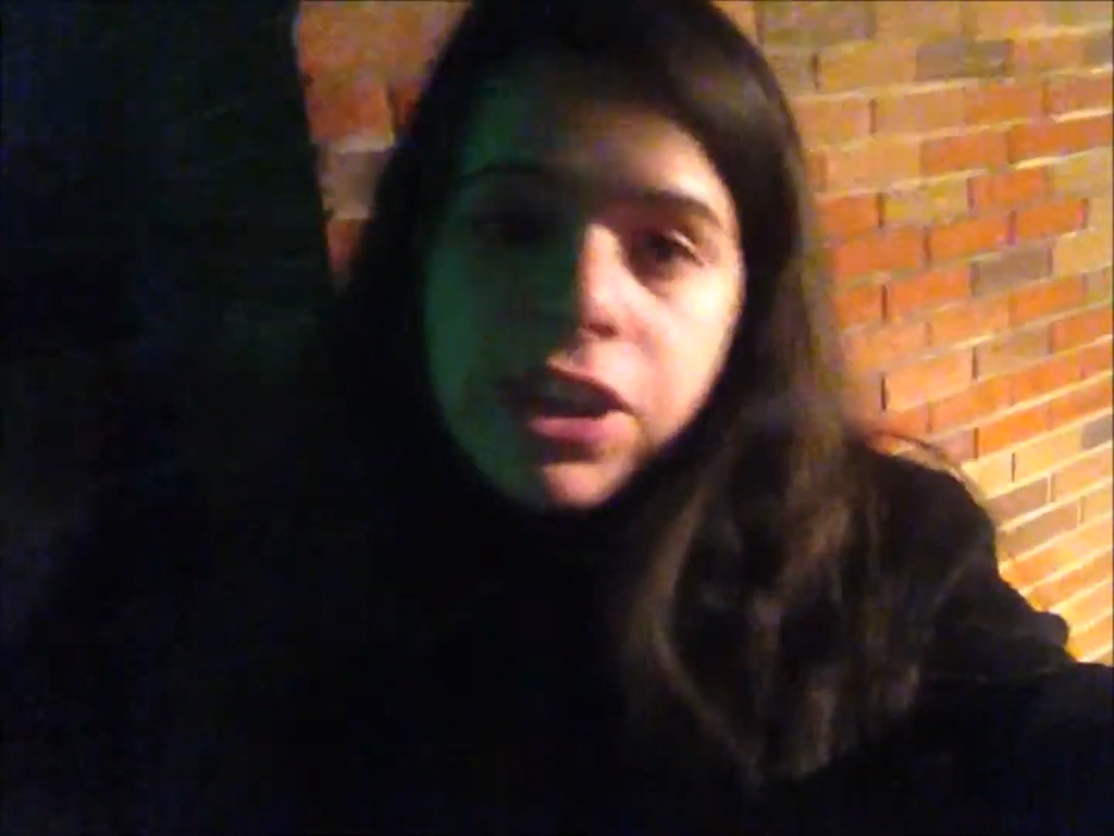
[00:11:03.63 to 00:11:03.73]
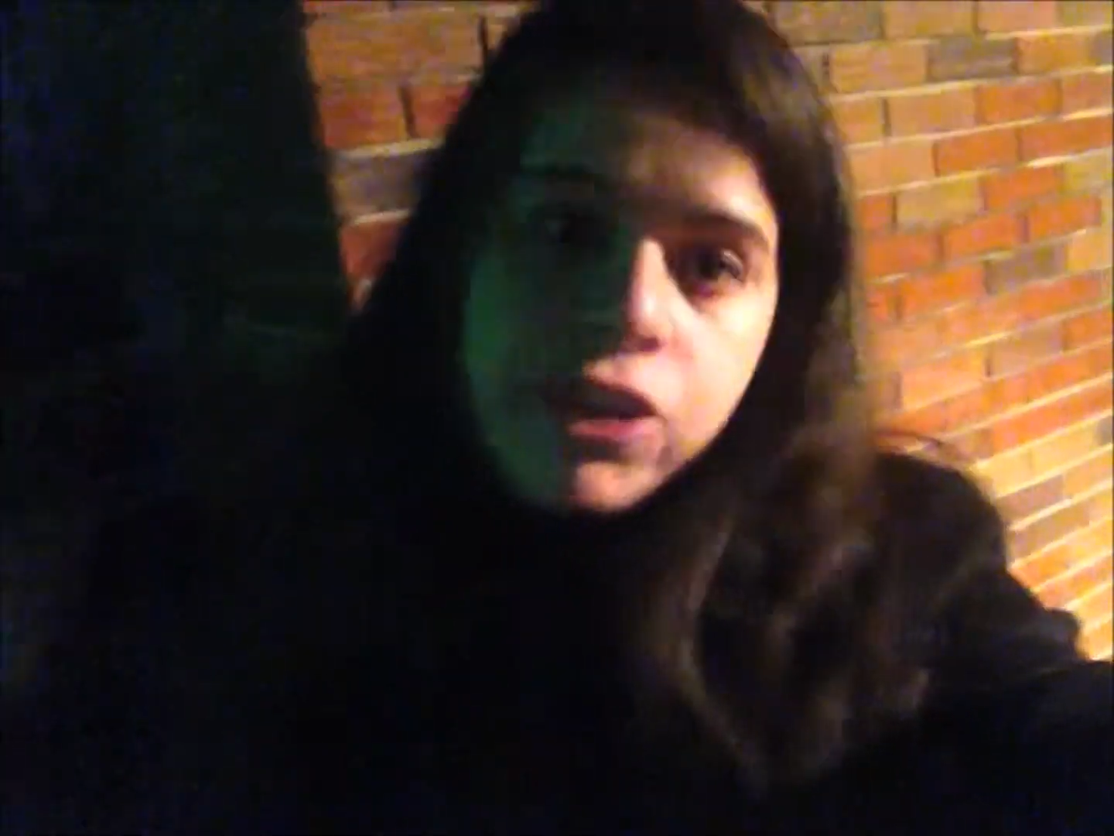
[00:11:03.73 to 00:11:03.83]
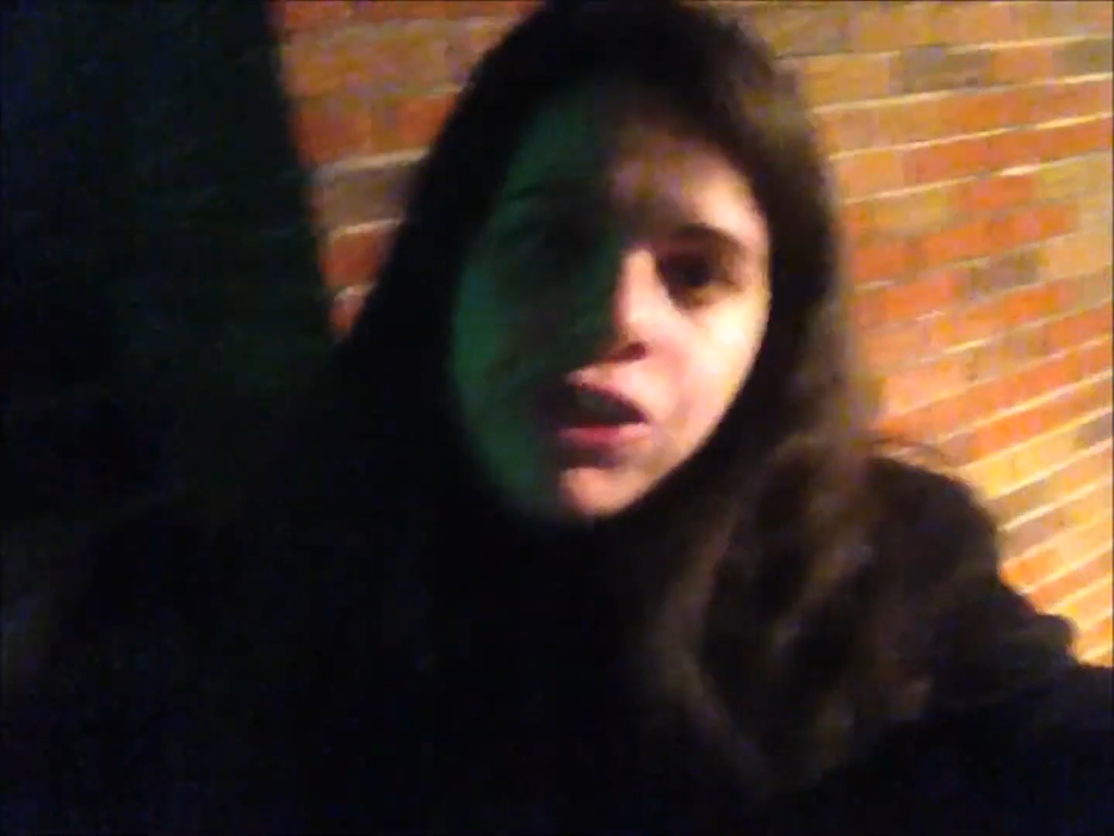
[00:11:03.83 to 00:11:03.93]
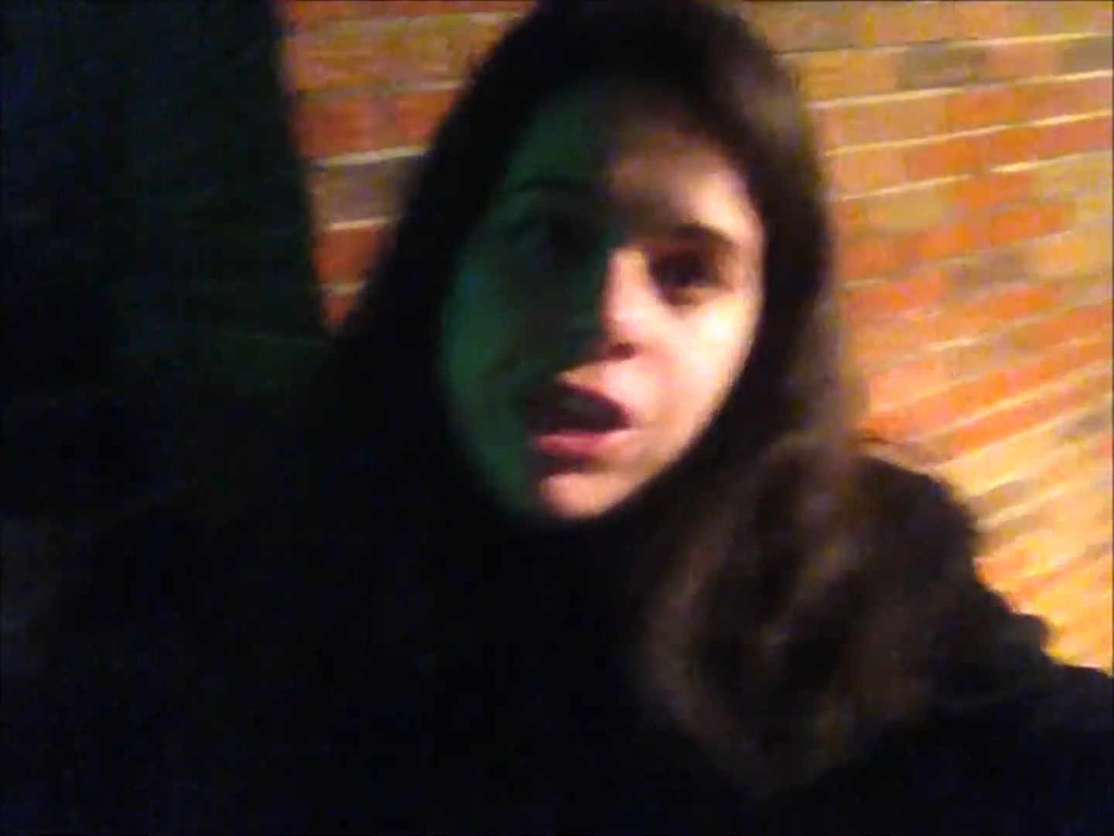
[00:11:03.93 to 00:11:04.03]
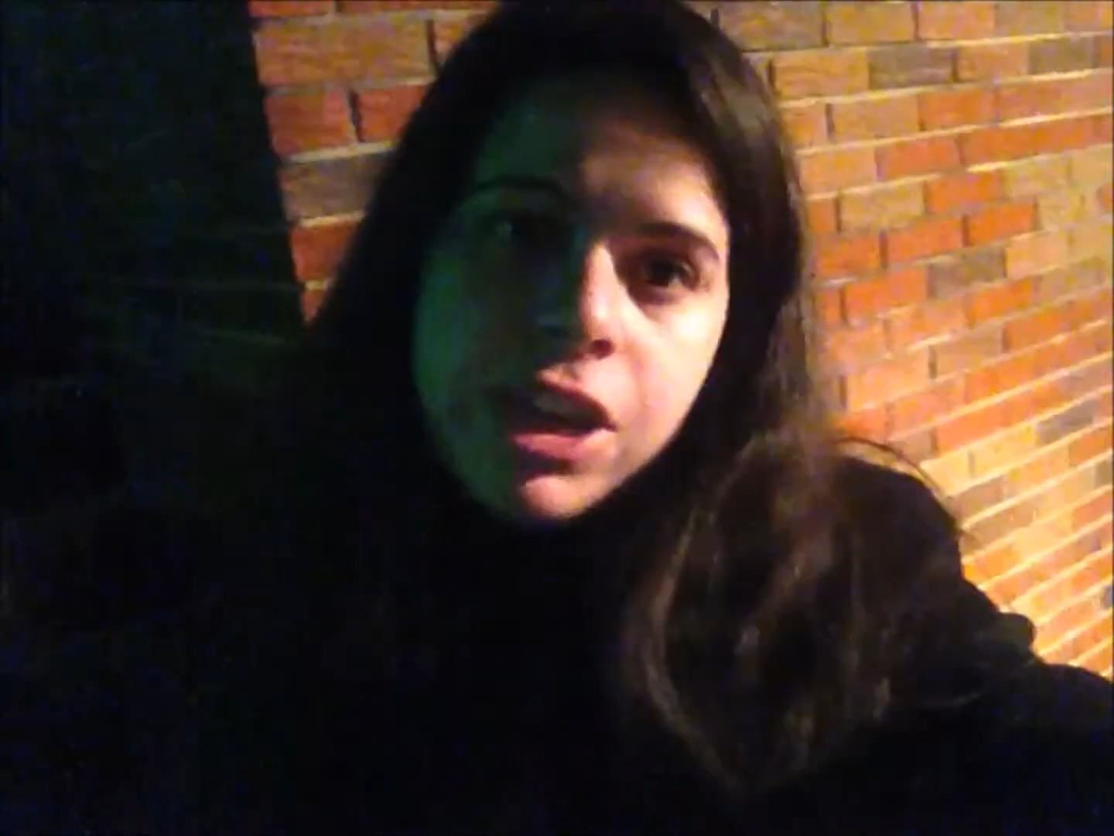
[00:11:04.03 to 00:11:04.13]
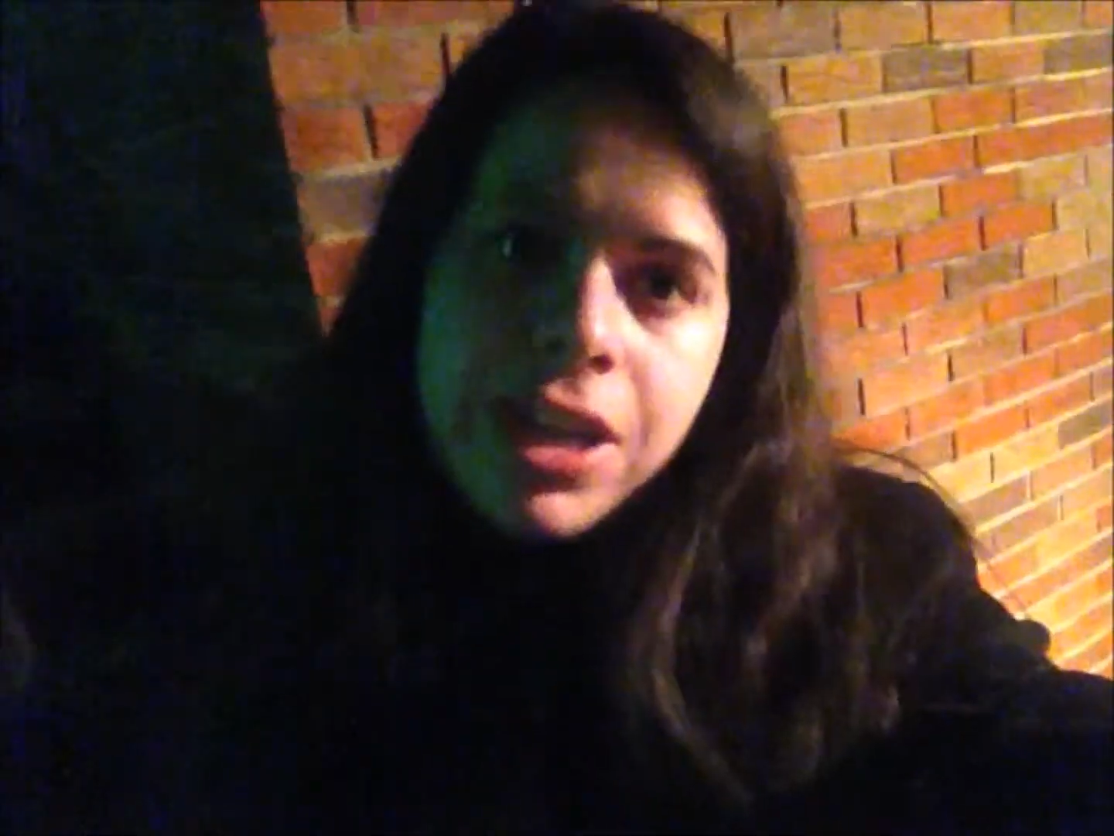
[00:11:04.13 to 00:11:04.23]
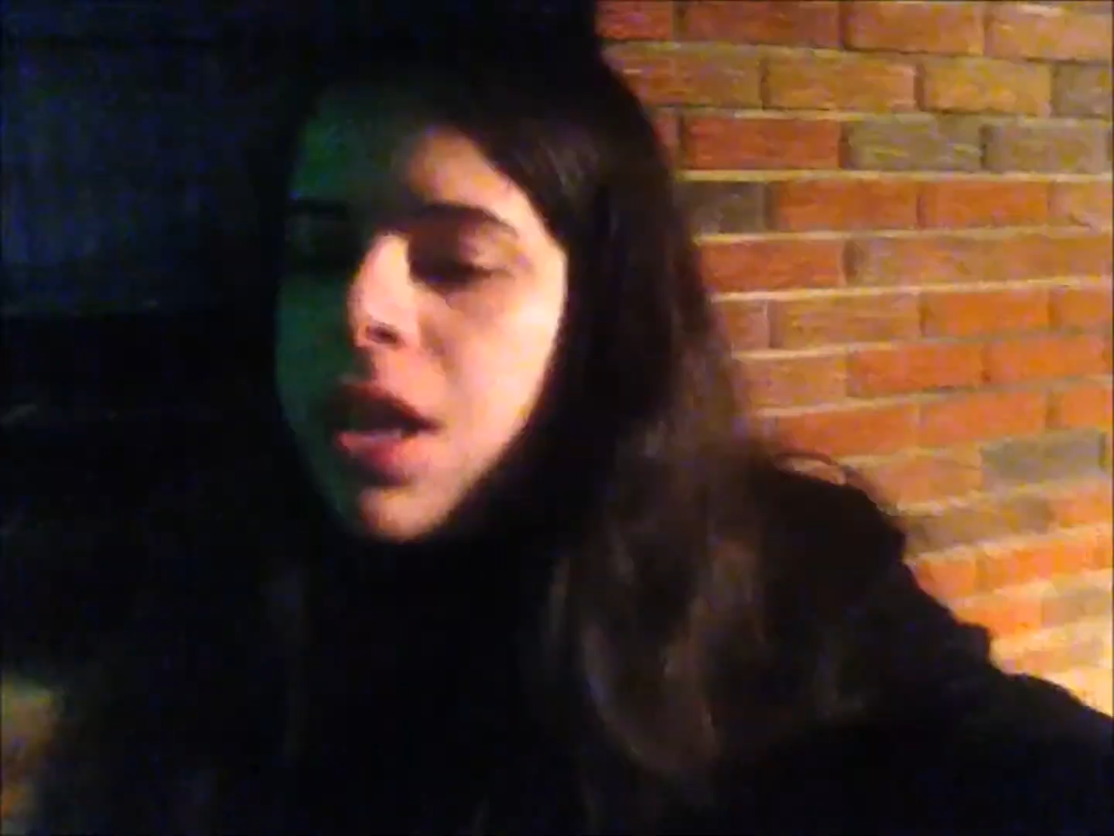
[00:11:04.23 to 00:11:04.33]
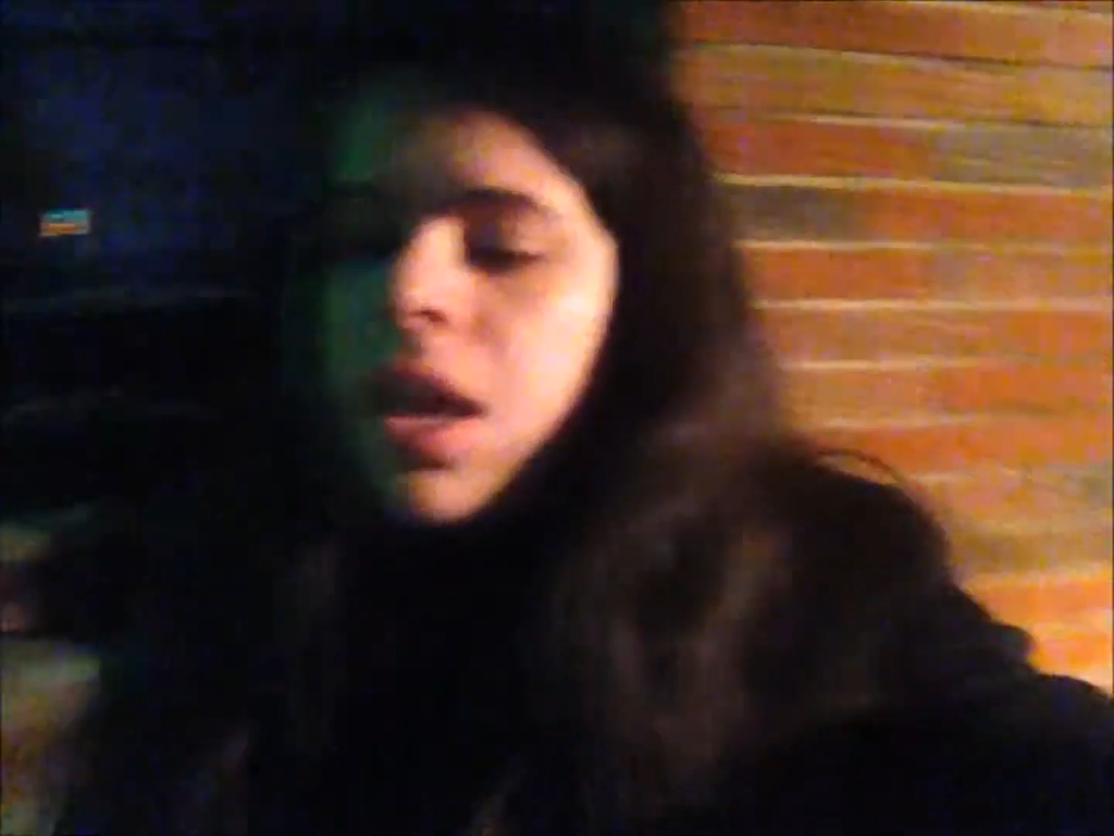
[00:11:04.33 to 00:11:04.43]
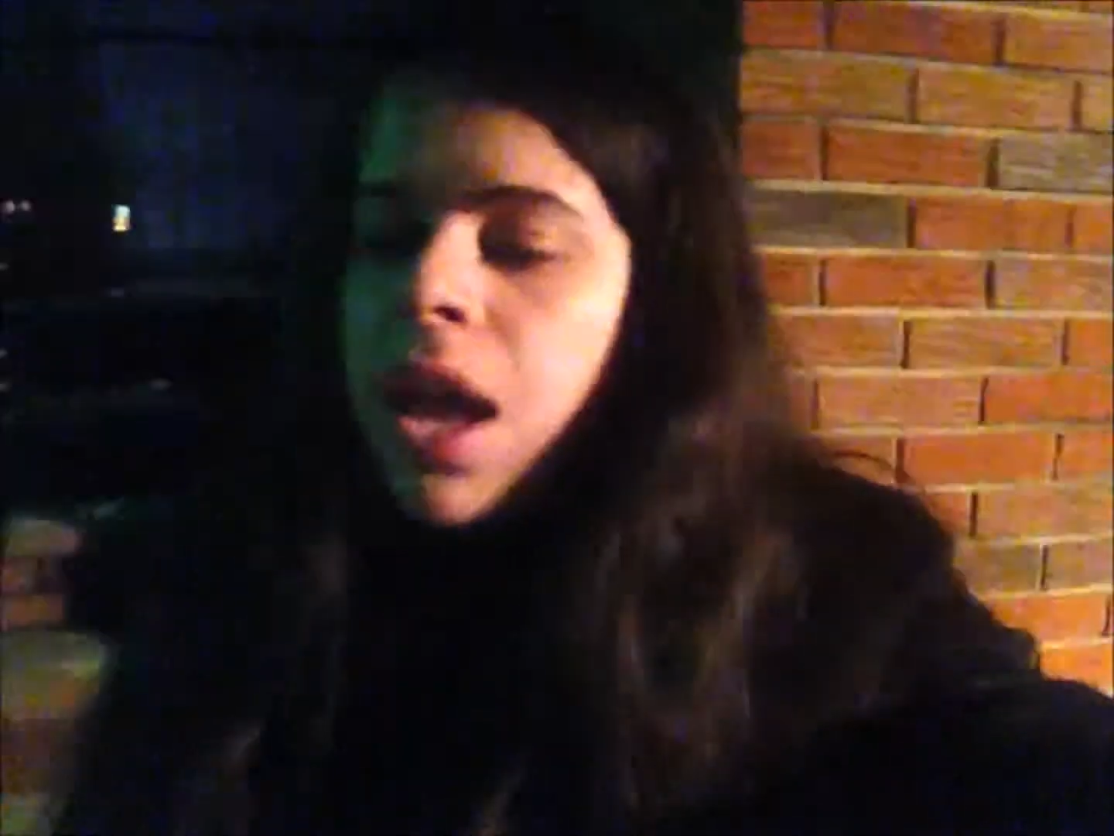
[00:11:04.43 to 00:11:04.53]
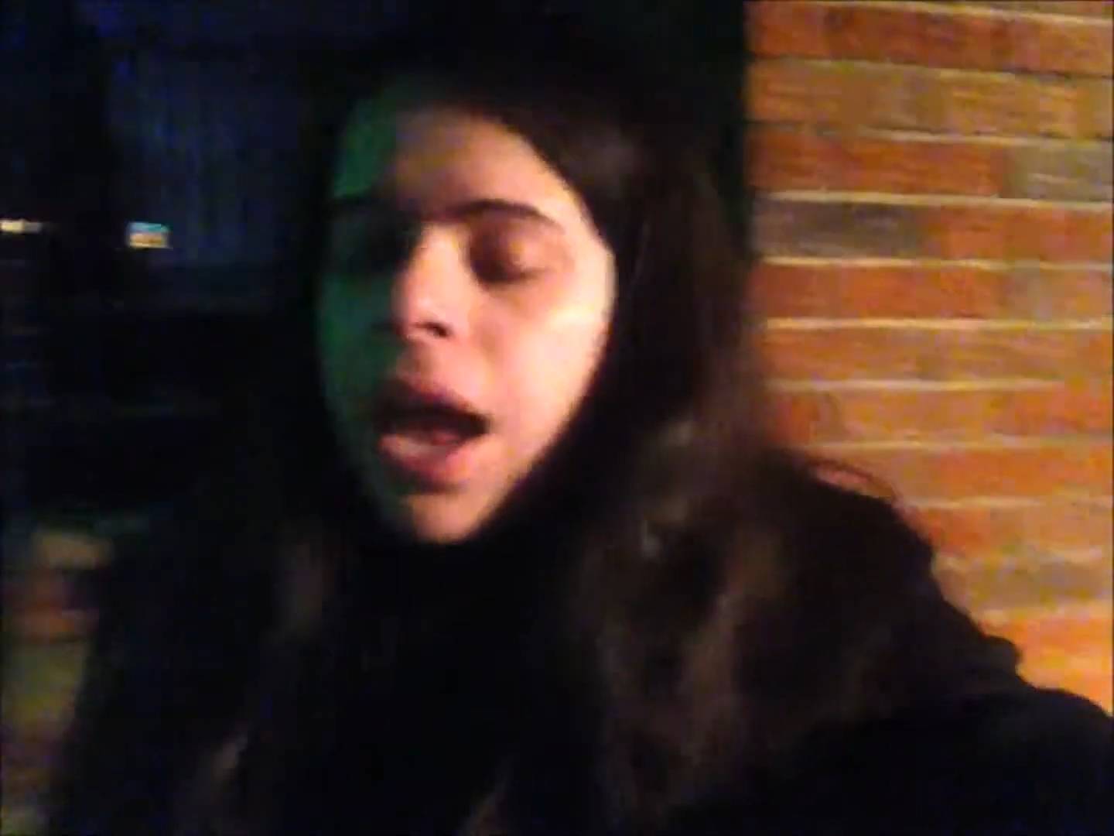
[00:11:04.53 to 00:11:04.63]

kitchen.